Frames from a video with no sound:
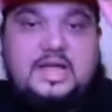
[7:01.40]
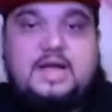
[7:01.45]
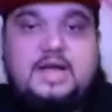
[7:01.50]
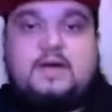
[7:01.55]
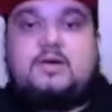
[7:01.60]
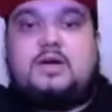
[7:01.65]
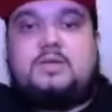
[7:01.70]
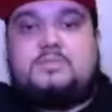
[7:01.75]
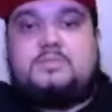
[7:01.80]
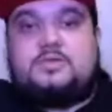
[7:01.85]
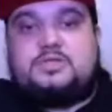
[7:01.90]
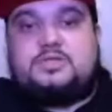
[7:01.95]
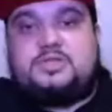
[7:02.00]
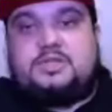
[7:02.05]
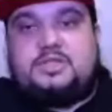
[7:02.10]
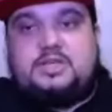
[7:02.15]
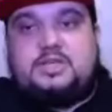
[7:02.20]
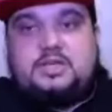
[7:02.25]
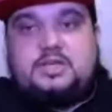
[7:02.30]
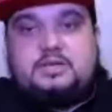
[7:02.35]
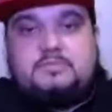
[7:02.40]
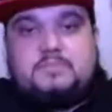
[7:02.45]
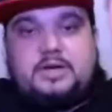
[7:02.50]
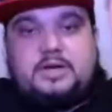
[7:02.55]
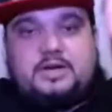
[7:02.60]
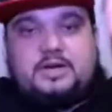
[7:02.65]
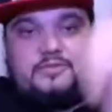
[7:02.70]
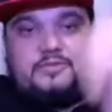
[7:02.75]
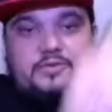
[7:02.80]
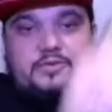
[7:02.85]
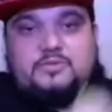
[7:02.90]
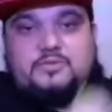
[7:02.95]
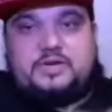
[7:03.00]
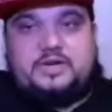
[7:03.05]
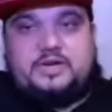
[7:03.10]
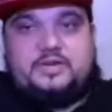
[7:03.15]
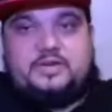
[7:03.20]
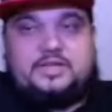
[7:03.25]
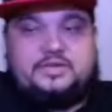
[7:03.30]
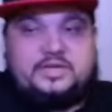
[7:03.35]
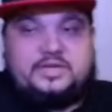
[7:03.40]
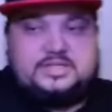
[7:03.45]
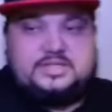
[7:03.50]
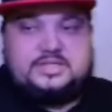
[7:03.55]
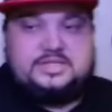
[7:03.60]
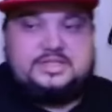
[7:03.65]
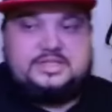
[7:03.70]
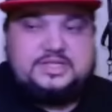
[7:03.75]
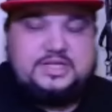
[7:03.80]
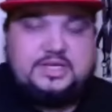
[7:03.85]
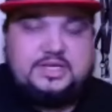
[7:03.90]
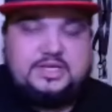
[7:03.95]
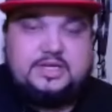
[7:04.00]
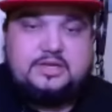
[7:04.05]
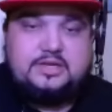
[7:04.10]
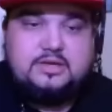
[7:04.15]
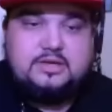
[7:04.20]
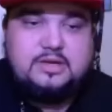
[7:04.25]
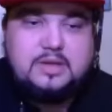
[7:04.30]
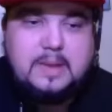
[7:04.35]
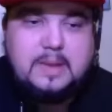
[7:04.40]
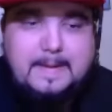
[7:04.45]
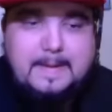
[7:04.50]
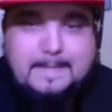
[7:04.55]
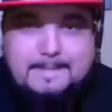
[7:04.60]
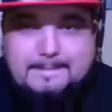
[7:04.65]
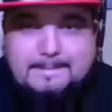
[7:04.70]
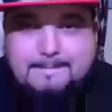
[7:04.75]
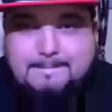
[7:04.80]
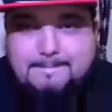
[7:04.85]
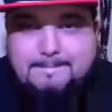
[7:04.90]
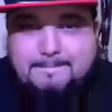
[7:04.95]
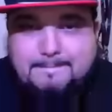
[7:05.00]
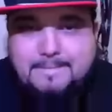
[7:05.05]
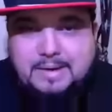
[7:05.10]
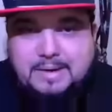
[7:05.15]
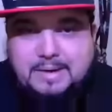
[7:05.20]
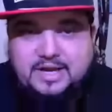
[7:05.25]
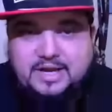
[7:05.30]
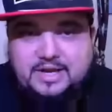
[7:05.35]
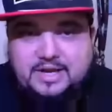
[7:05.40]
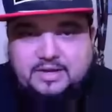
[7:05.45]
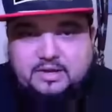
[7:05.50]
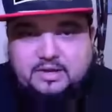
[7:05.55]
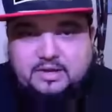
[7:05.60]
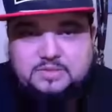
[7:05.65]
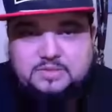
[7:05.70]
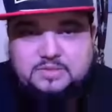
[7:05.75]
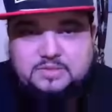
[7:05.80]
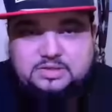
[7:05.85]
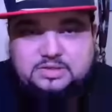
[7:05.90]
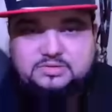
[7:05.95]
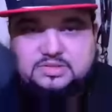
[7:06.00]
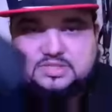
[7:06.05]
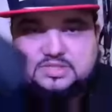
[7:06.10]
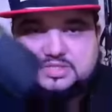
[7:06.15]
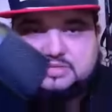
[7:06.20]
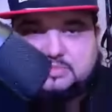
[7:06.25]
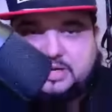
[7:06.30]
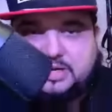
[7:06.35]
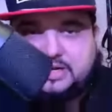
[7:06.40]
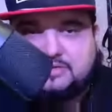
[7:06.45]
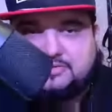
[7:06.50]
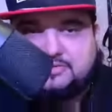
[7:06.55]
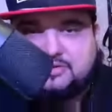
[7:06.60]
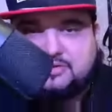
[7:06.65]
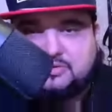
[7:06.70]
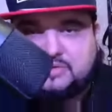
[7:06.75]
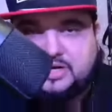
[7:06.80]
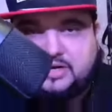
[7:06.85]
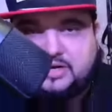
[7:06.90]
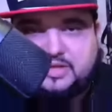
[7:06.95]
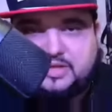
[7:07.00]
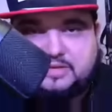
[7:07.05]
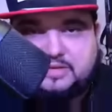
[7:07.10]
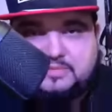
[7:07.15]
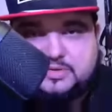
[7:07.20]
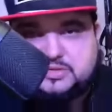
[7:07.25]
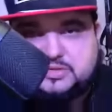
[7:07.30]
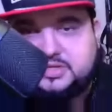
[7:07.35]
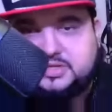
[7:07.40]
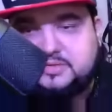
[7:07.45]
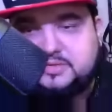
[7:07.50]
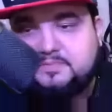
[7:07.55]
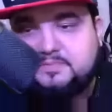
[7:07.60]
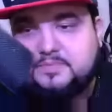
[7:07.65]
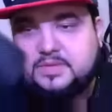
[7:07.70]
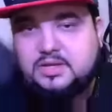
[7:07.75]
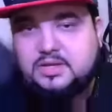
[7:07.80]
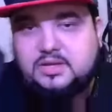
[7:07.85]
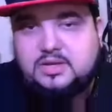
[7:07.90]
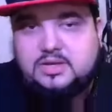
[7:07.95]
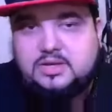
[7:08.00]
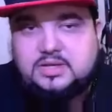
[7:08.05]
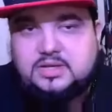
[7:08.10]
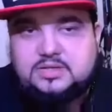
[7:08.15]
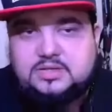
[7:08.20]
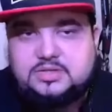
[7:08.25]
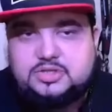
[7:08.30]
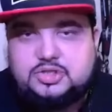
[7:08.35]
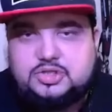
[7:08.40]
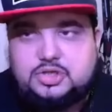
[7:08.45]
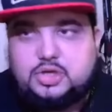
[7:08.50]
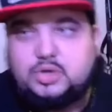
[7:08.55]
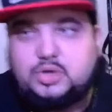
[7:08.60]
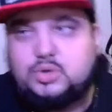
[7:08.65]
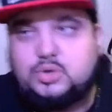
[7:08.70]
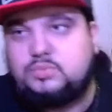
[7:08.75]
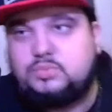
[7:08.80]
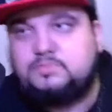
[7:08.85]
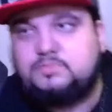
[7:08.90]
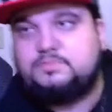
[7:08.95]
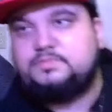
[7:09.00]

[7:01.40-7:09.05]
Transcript: microphone right here that you actually see. Ba bam. This is the microphone right here that I'm using. So you can actually